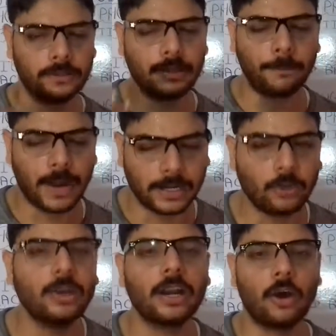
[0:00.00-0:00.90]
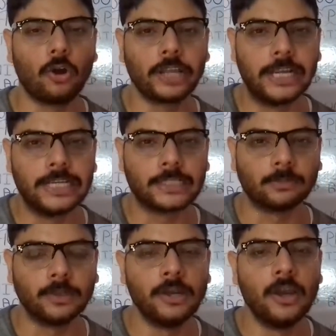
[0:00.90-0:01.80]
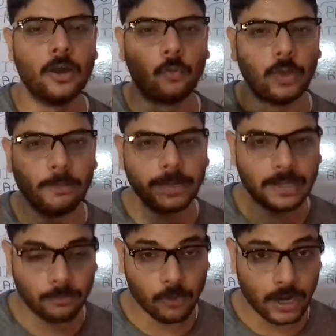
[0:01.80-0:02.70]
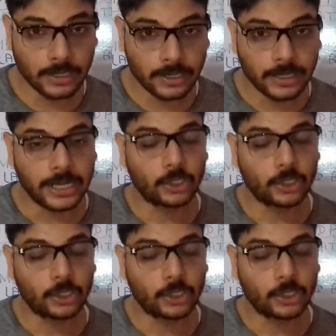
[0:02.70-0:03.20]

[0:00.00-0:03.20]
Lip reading: the particular organism will become what?